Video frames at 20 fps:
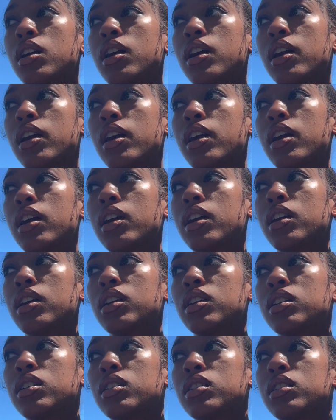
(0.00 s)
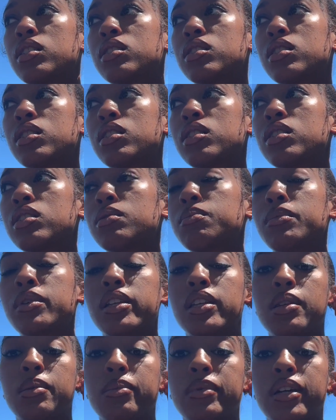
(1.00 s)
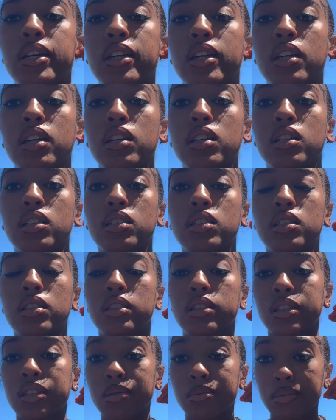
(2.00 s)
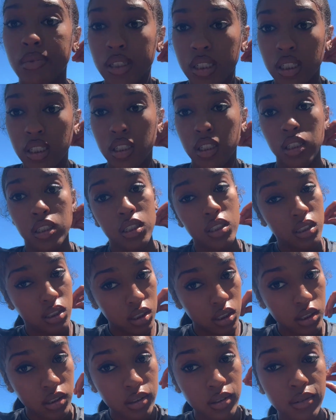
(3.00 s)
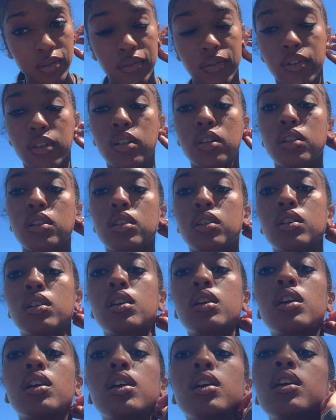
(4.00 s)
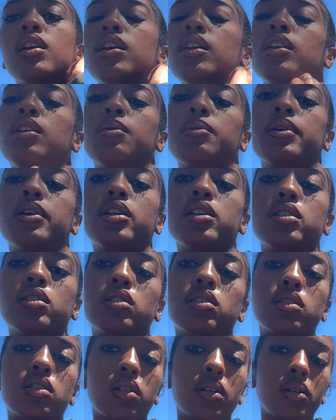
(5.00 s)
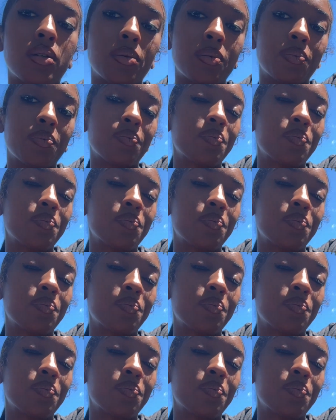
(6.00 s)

And let's get this money, man. Let's get this money. Fuck. Anyways, so